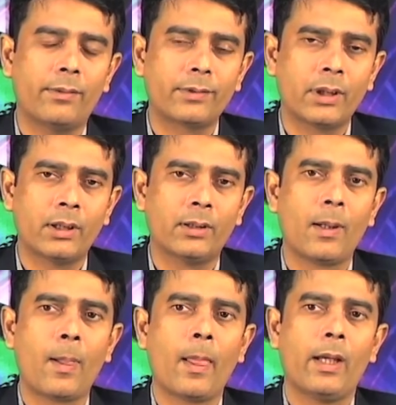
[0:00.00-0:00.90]
the
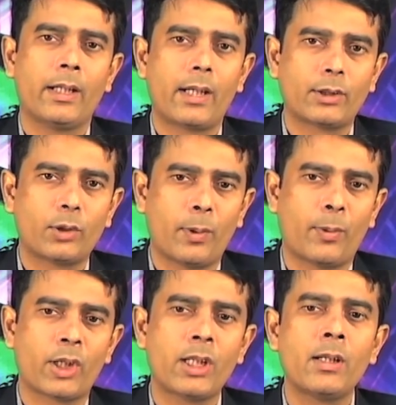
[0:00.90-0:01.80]
intellectual
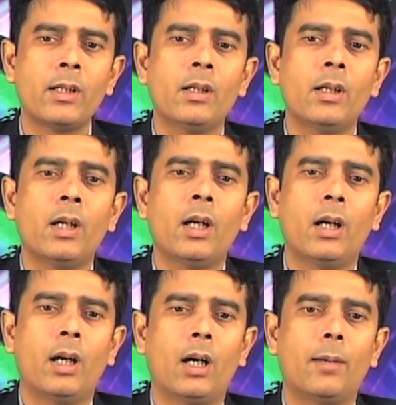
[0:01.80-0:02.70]
property,
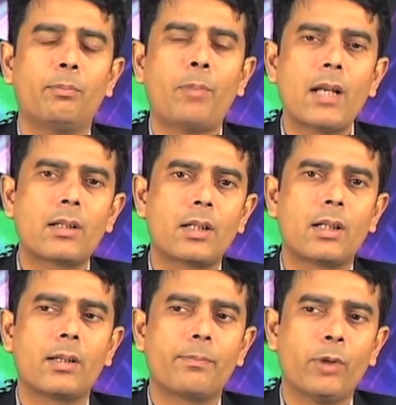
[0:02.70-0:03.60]
but
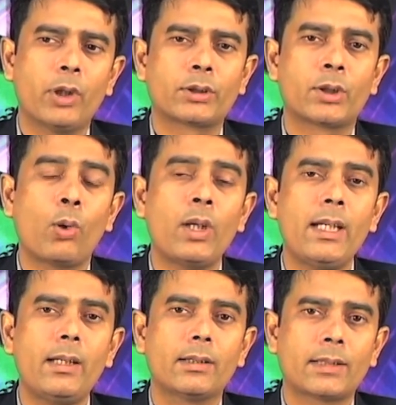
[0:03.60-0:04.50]

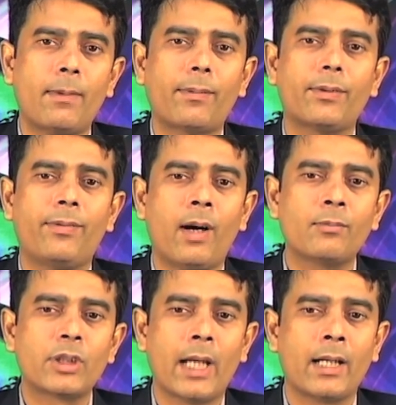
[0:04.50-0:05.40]
slowly some of the
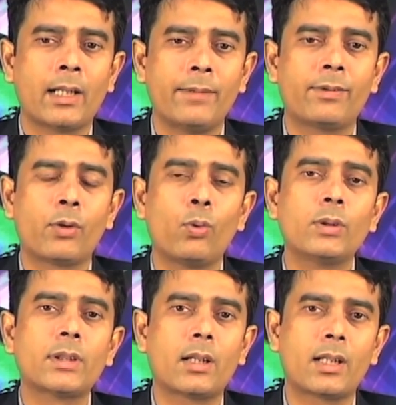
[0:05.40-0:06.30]
firms, and if the
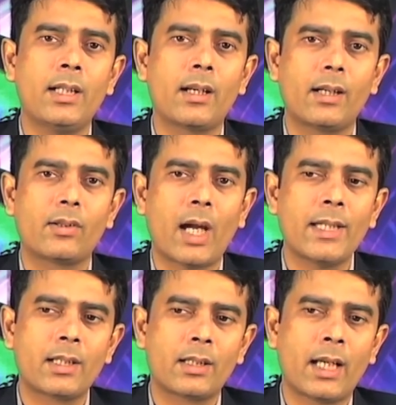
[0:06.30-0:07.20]
rules are clear and
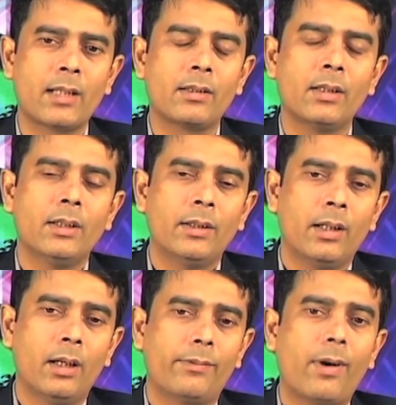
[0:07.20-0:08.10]
tight, then
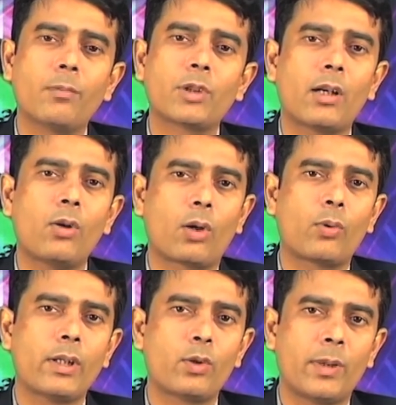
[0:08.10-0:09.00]
firms are not
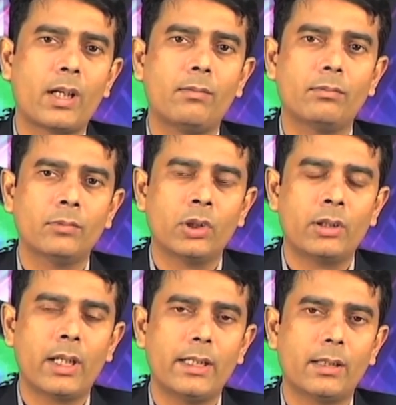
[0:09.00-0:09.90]
going to become
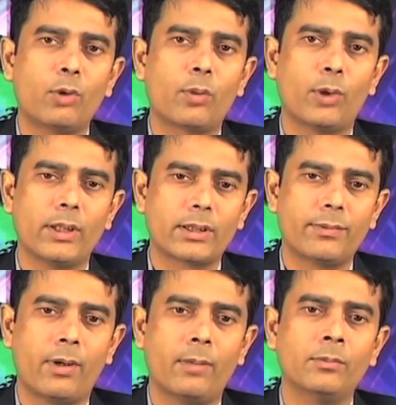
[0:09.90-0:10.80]
really the monopolist
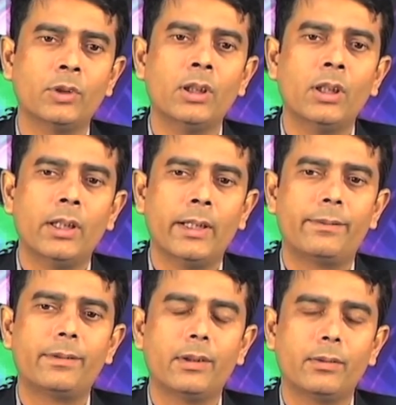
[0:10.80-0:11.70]
firm.
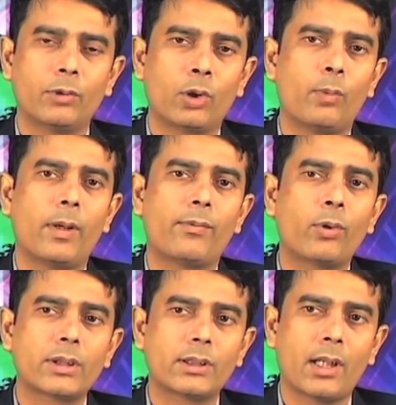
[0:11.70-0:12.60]
If global
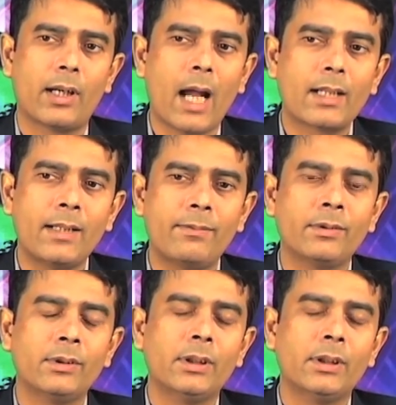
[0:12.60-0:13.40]
forces are active,